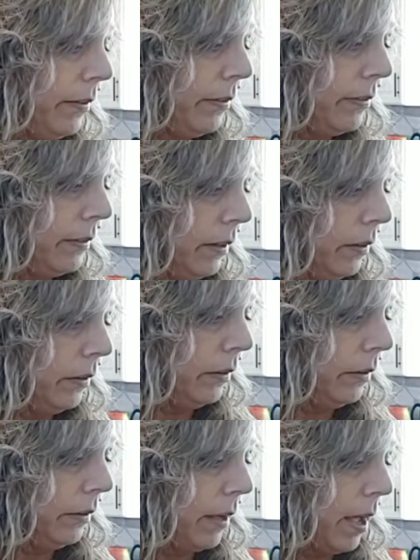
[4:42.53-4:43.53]
is
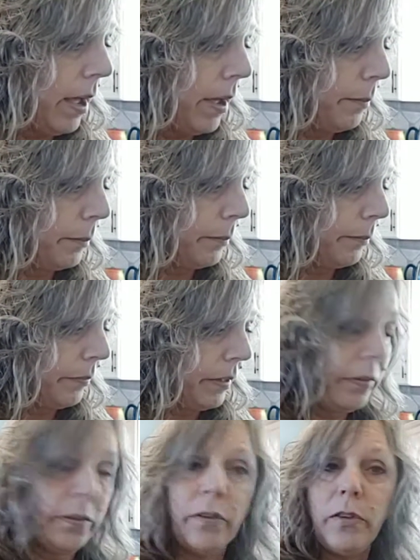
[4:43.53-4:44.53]
still
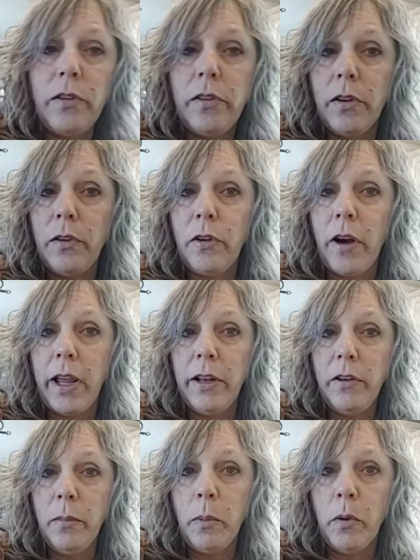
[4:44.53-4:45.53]

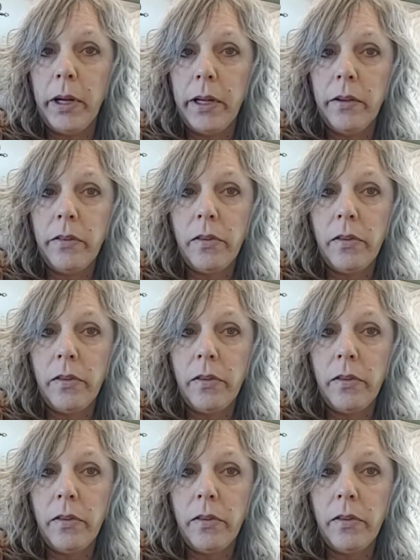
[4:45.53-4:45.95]
trying to boil,